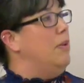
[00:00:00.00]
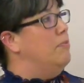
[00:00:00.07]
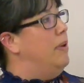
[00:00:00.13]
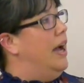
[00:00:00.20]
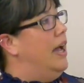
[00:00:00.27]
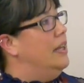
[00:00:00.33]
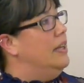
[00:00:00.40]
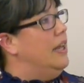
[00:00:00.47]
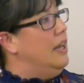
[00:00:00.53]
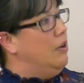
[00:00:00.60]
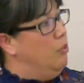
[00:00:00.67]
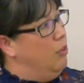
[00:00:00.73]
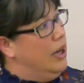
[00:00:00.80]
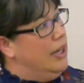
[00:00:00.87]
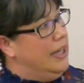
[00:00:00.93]
But
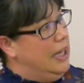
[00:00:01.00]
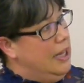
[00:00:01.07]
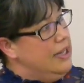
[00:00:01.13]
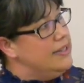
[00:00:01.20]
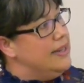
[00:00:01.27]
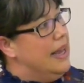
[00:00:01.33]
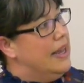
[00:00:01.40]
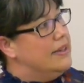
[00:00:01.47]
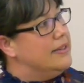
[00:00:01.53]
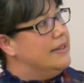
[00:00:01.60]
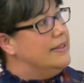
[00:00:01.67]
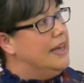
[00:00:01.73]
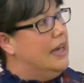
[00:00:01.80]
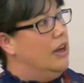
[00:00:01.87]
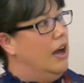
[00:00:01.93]
what he says is
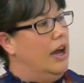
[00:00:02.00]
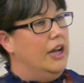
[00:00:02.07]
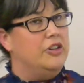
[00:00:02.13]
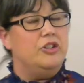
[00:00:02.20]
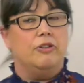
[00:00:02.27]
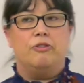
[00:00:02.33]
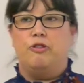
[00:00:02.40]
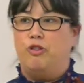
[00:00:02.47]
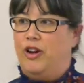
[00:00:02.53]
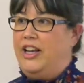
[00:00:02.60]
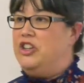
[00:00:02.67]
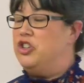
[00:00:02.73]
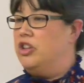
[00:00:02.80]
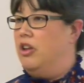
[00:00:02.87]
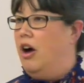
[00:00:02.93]
that under
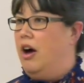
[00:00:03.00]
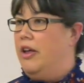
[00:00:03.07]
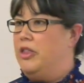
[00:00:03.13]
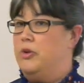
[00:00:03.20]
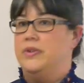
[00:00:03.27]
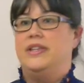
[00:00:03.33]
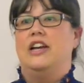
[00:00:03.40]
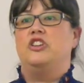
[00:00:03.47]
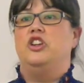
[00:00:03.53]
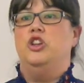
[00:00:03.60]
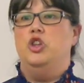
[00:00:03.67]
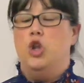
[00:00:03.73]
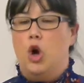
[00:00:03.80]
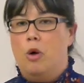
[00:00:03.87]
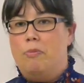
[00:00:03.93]
French law, there was actually
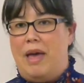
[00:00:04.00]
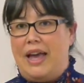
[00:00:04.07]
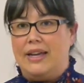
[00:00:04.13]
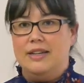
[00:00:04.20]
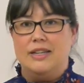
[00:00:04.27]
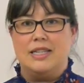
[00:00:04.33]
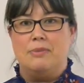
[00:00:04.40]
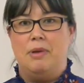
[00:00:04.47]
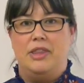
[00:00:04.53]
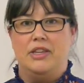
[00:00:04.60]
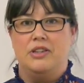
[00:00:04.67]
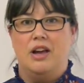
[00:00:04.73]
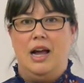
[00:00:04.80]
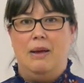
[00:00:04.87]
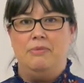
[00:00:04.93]
no mechanism at the
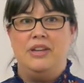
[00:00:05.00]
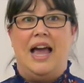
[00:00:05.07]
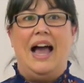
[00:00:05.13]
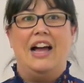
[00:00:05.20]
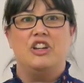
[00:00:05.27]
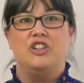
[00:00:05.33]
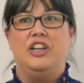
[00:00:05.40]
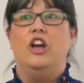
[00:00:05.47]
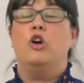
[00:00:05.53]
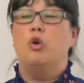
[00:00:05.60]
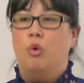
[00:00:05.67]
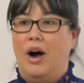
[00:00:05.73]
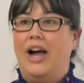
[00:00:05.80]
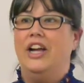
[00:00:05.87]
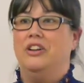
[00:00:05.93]
time to actually
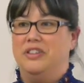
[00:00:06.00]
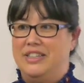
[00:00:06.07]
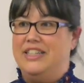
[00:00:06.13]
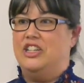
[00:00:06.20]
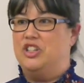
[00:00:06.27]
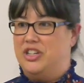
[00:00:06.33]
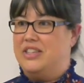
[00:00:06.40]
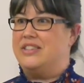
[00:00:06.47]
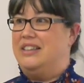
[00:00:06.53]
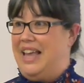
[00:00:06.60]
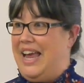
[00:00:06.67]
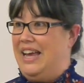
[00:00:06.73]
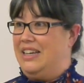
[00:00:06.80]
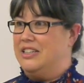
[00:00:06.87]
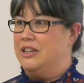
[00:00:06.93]
acquire indigenous
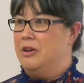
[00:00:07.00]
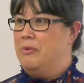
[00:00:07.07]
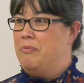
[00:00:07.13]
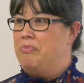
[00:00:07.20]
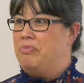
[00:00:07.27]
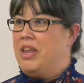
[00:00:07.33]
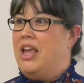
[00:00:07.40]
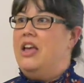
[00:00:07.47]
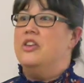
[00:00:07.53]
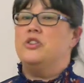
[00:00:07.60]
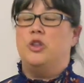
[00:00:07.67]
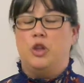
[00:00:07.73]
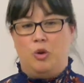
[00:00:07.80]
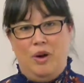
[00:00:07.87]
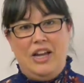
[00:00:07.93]
land.
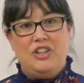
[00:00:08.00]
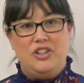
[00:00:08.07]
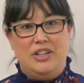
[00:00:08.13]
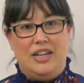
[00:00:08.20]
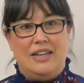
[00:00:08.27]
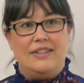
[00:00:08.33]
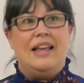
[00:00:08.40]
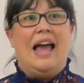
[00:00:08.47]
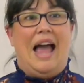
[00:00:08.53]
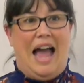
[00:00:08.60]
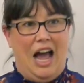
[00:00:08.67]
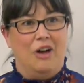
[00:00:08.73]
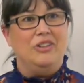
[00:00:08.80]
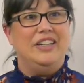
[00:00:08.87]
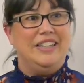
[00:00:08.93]
So the question is,
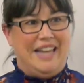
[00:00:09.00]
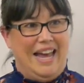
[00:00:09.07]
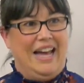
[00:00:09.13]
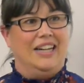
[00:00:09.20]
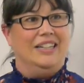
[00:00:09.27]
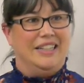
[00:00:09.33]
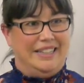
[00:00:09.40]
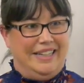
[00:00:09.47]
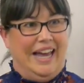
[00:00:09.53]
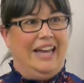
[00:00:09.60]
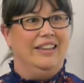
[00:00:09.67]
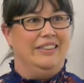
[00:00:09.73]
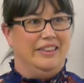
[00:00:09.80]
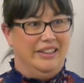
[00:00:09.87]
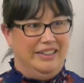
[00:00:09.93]
how did Canada
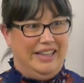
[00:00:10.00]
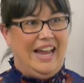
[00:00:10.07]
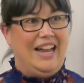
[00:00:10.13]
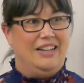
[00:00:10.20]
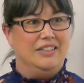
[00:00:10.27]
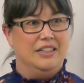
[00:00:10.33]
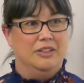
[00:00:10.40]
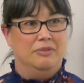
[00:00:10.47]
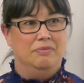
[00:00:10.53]
get the land?